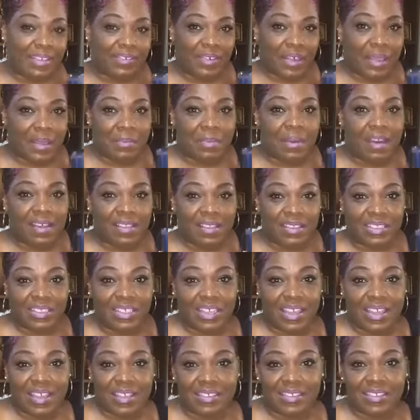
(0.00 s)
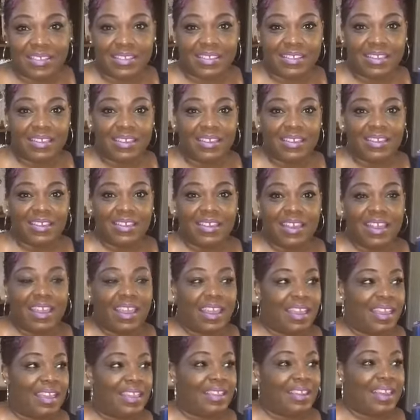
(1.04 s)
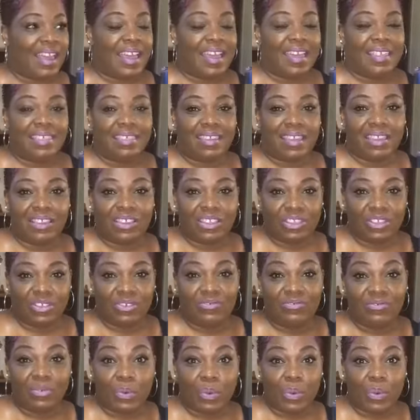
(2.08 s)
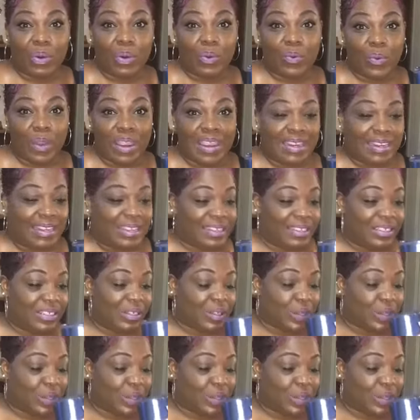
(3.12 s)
I apologize, and I thank you for waiting.